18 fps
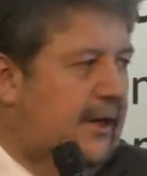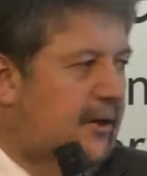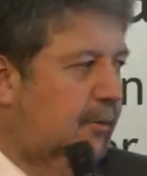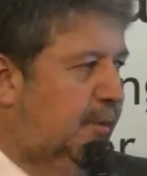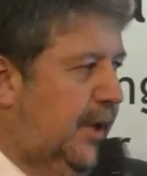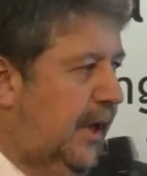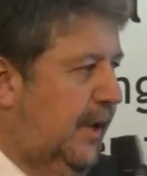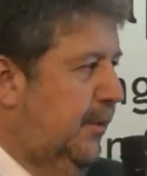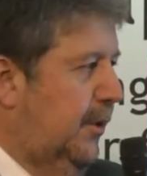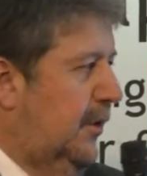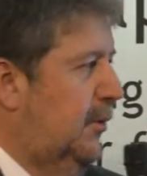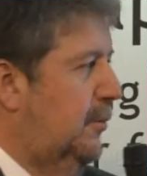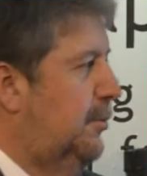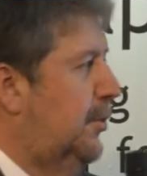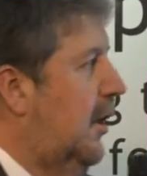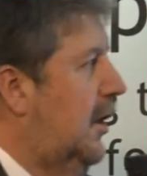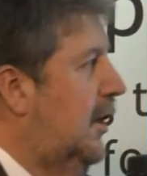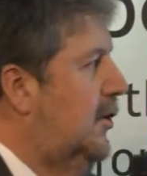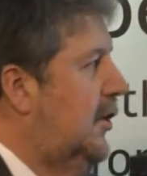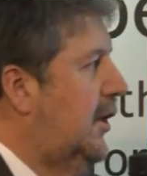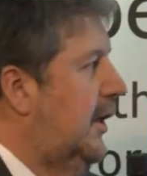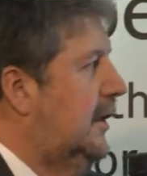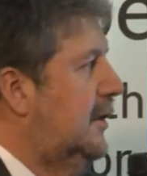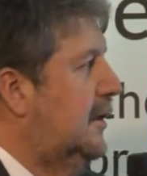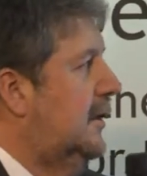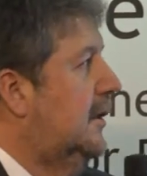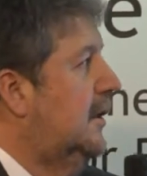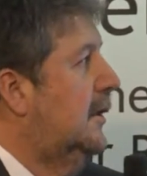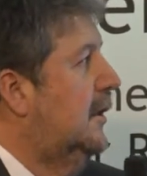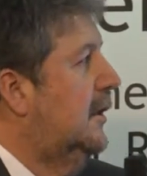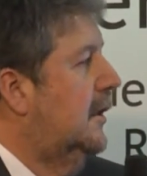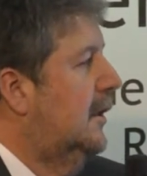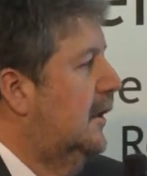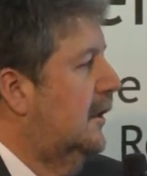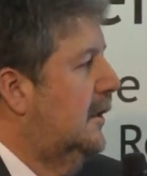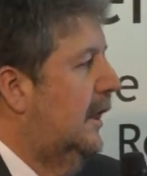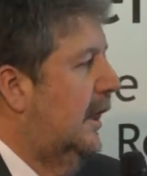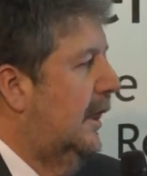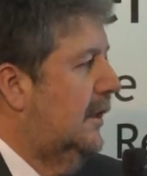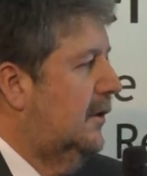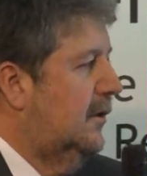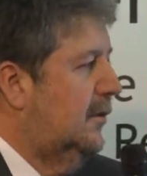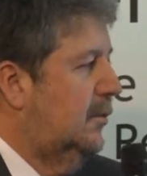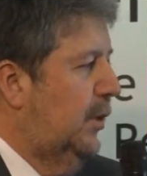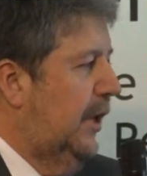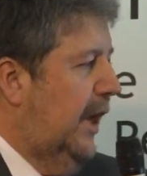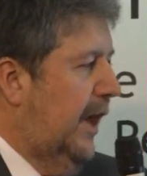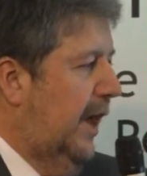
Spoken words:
EcoPaperLoop project, that we